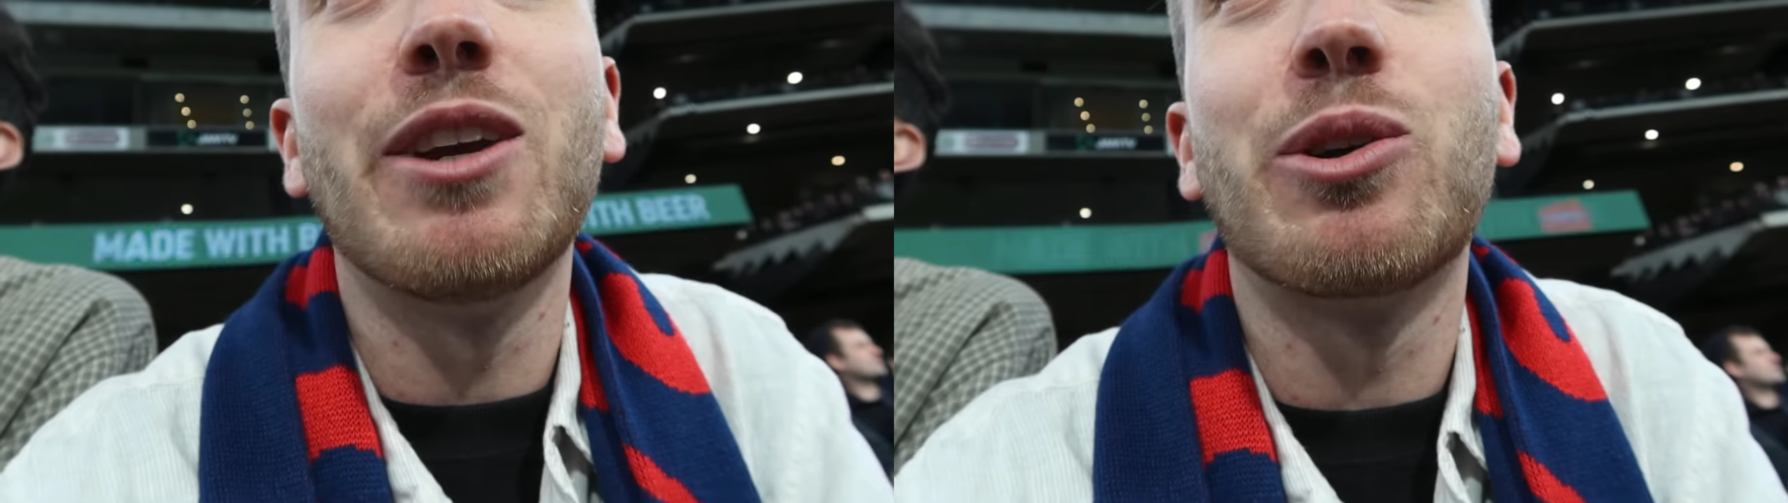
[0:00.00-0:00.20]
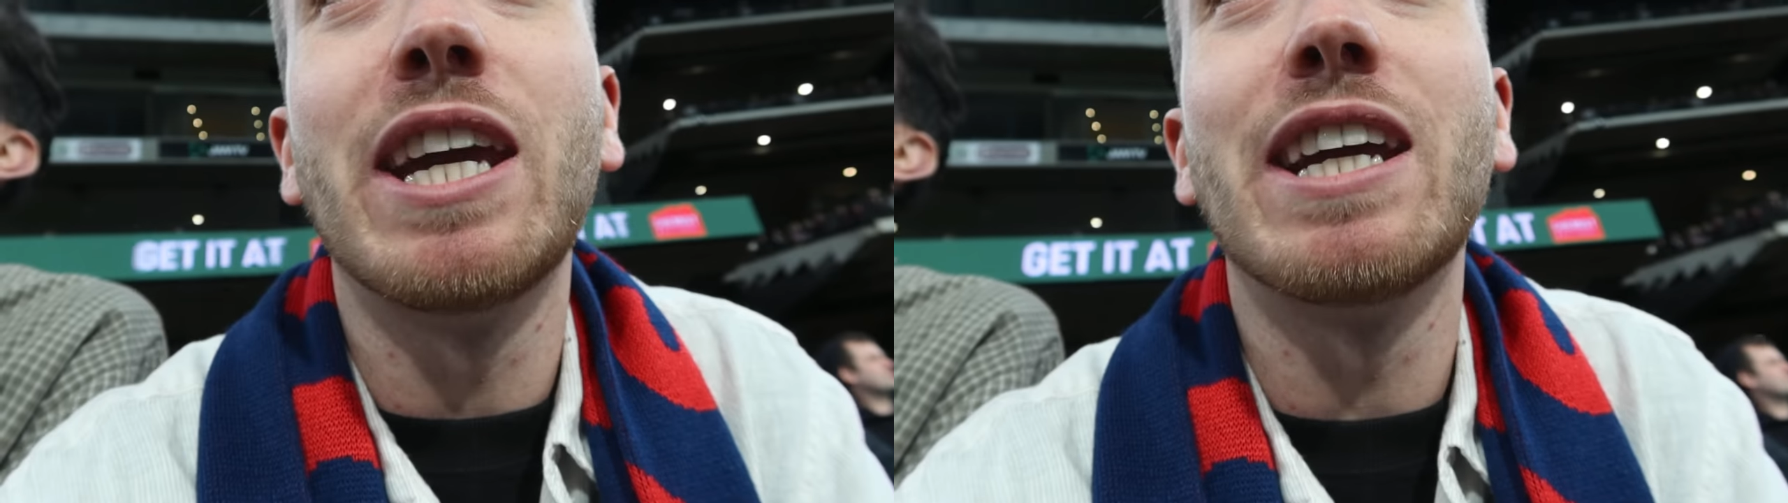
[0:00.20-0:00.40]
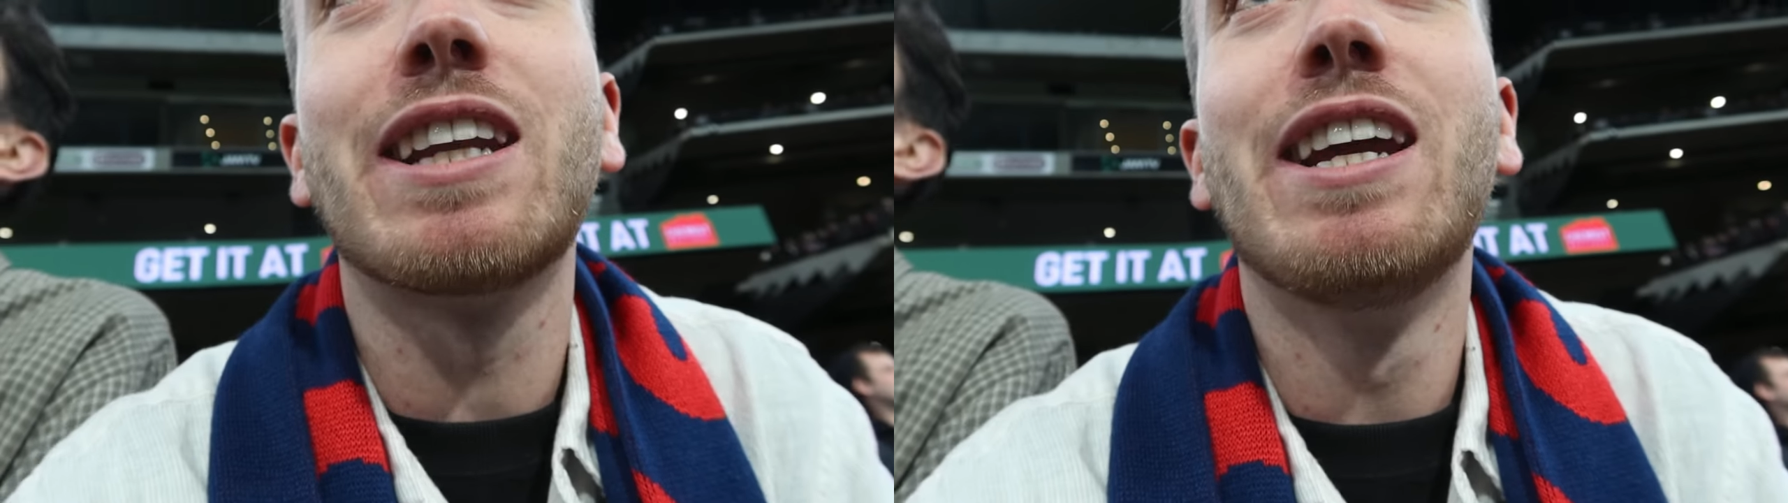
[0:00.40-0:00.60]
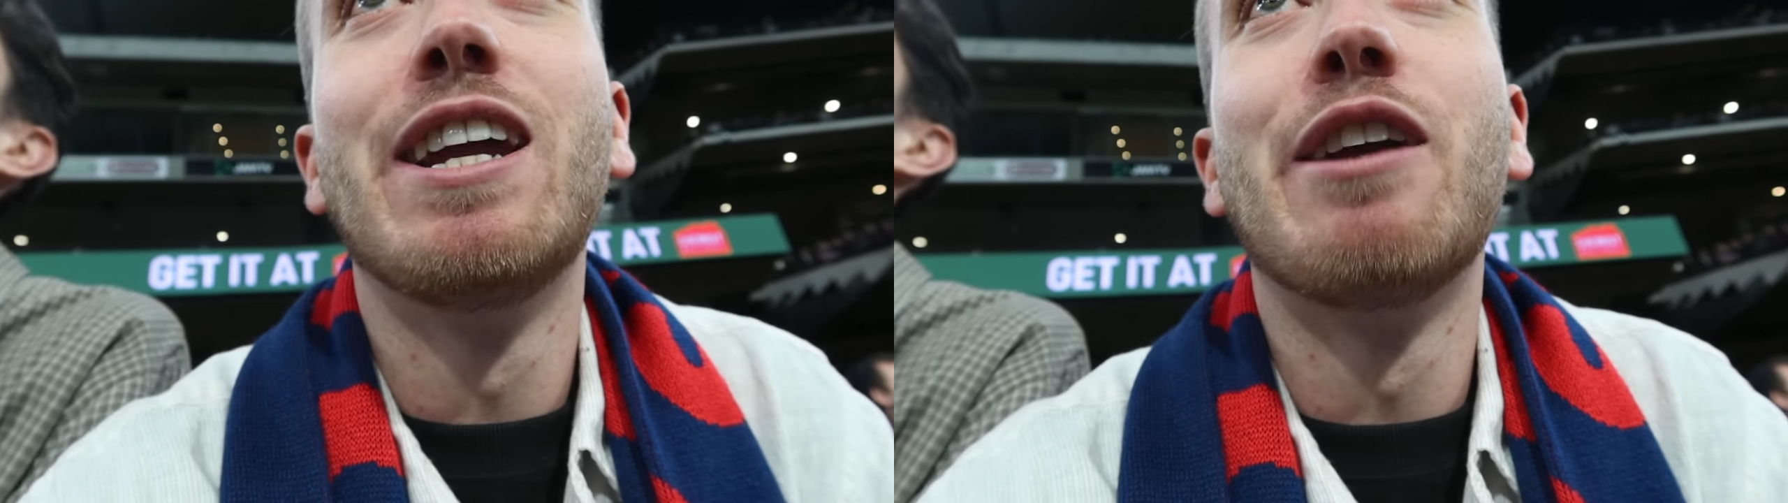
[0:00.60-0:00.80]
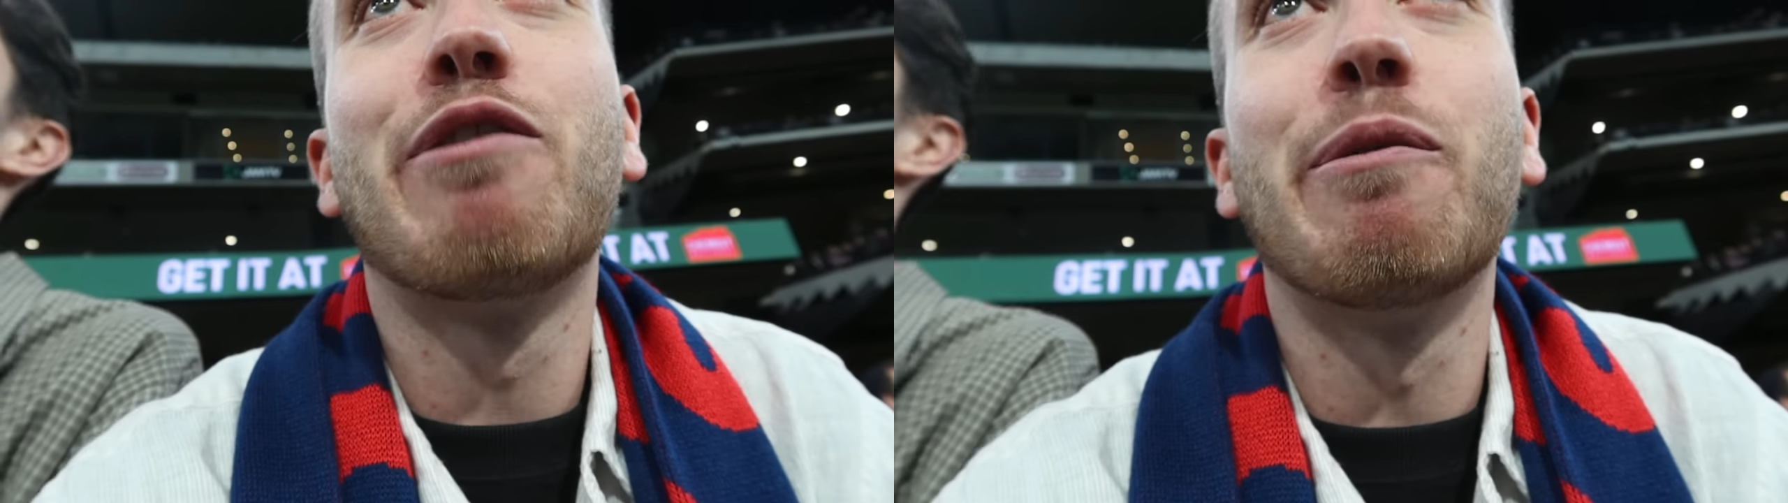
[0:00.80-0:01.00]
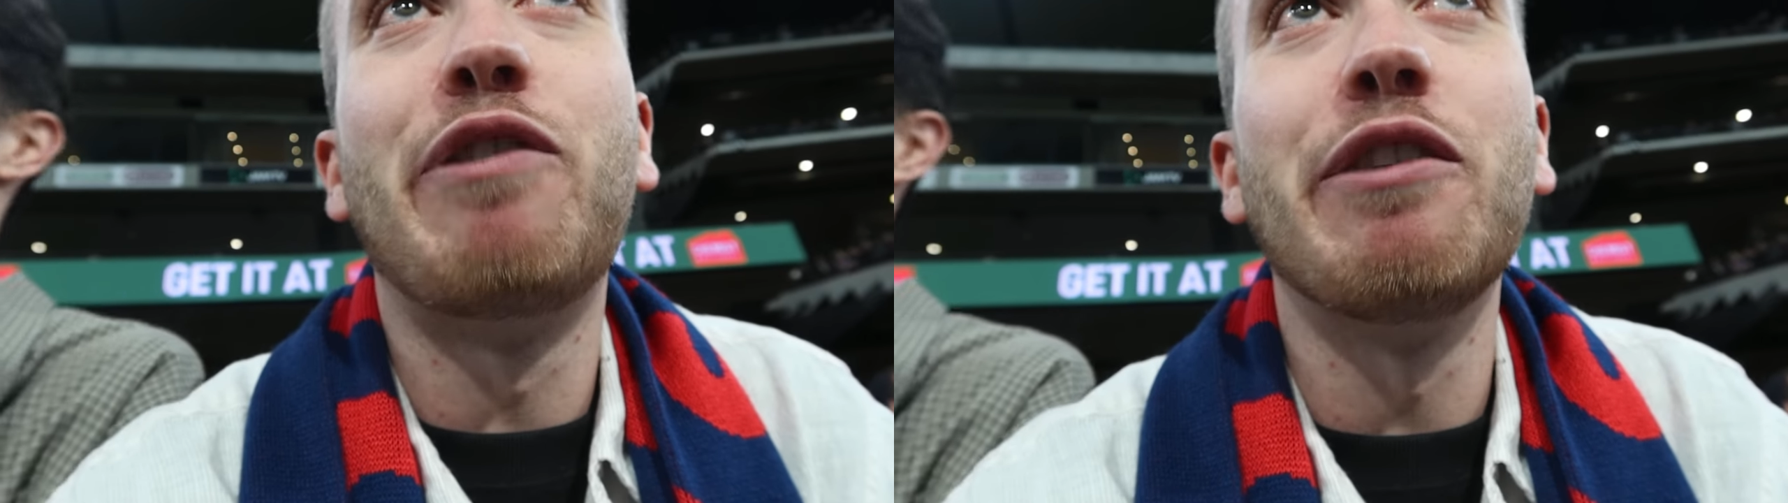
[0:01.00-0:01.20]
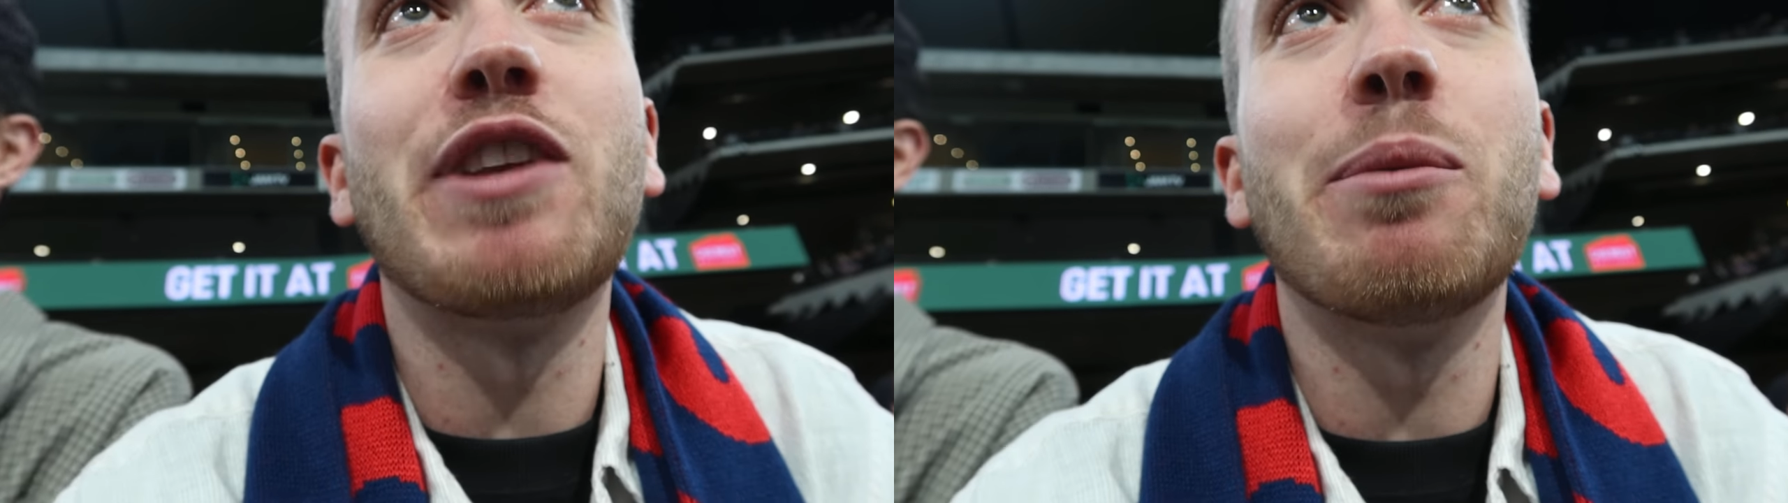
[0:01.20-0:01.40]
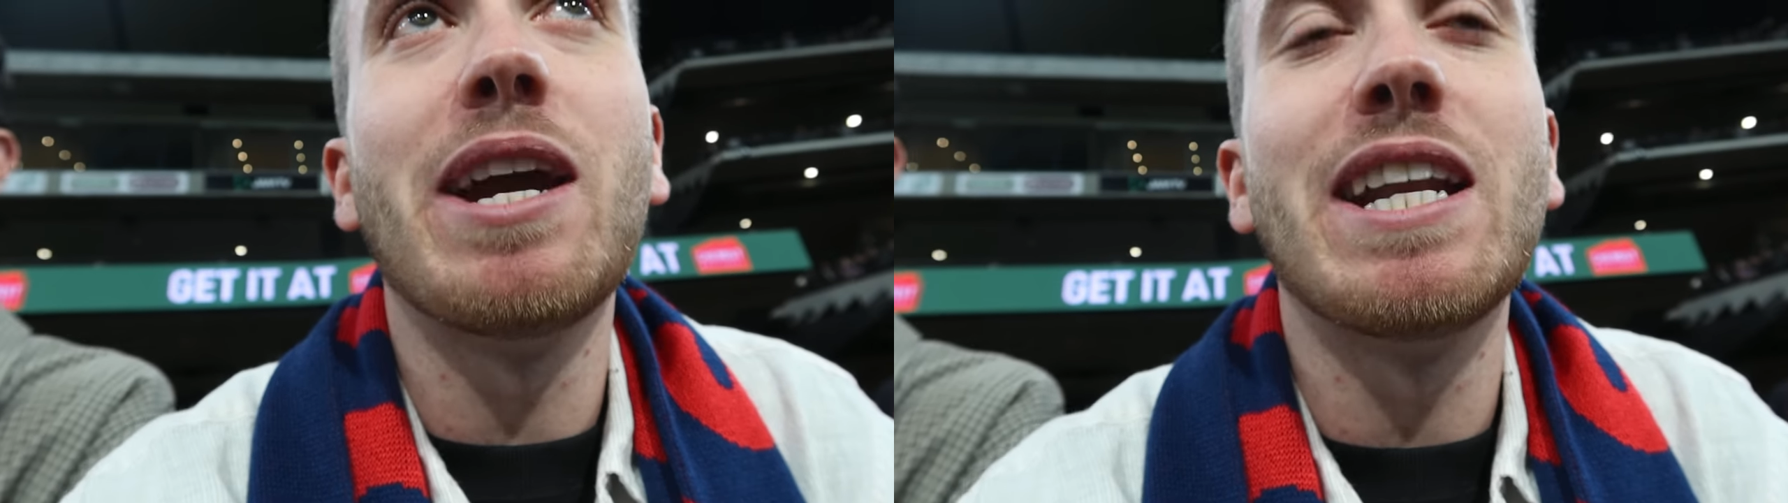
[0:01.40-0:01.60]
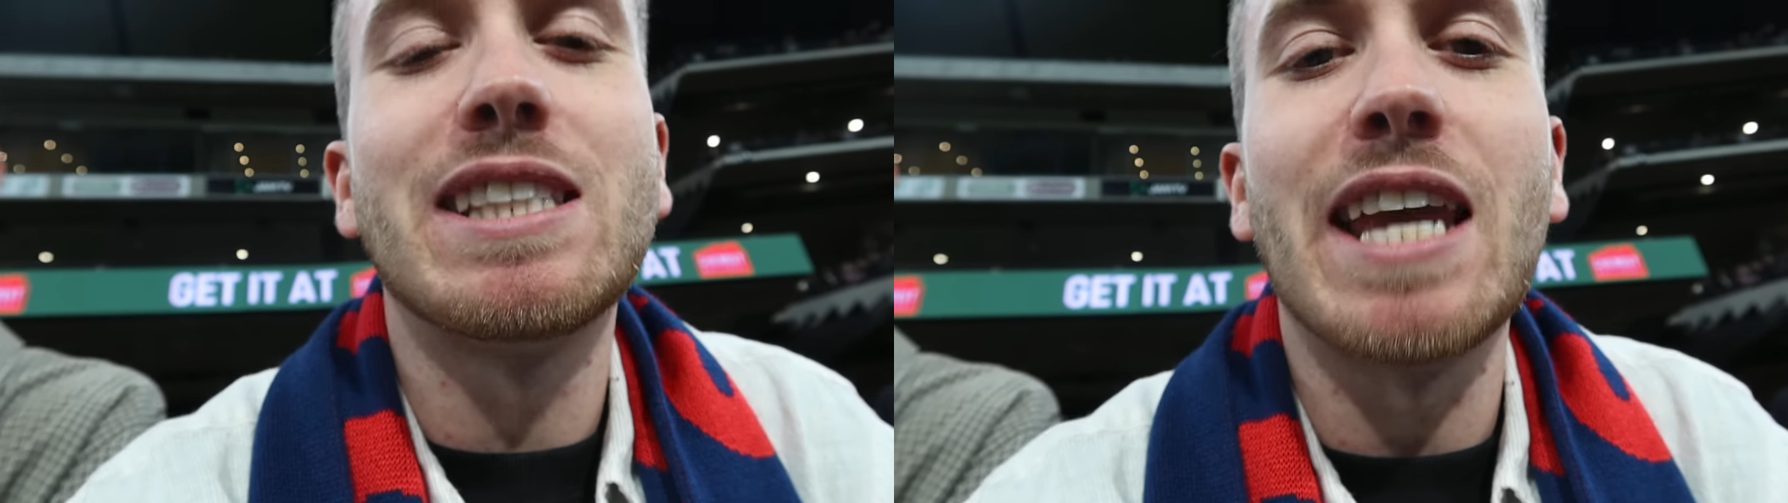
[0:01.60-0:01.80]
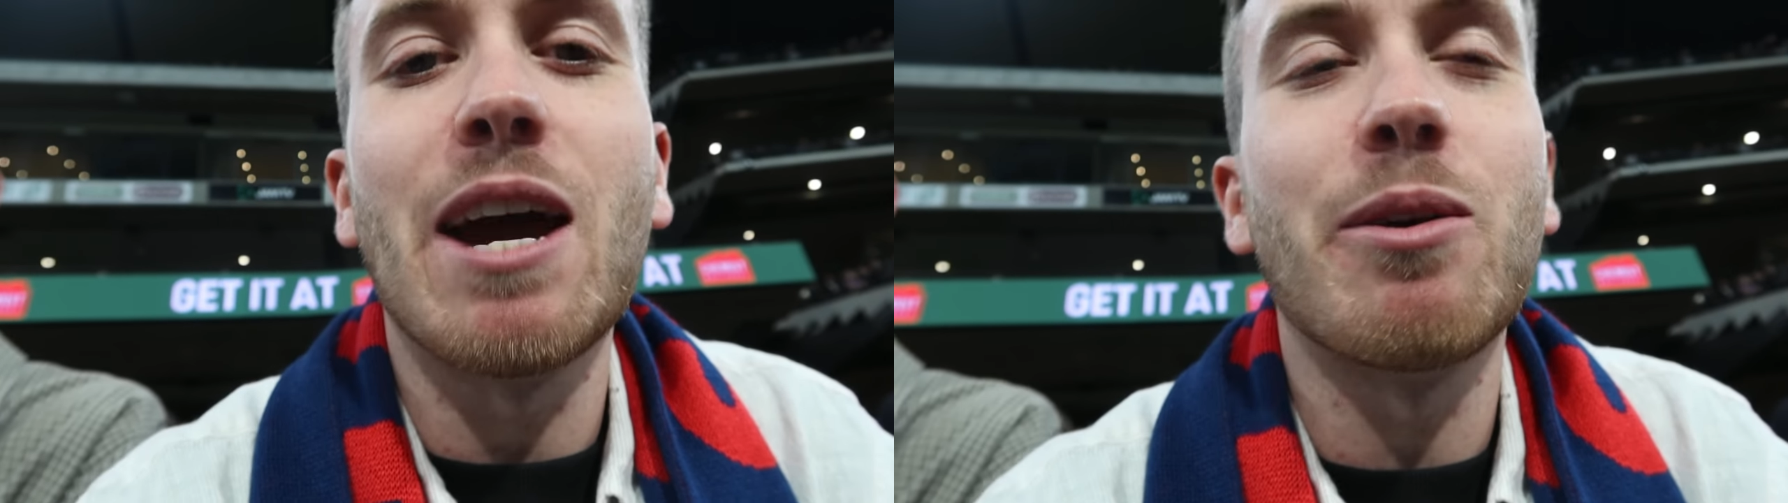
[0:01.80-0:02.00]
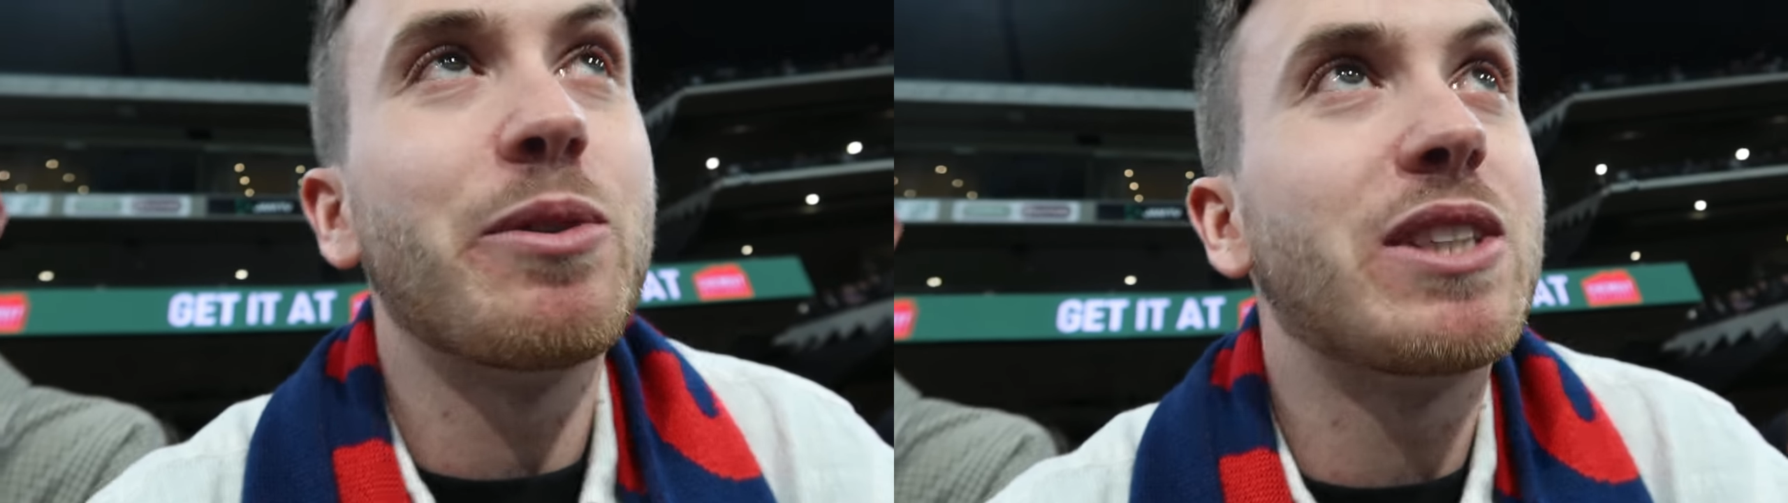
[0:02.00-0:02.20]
He'll kick from 50 metres out.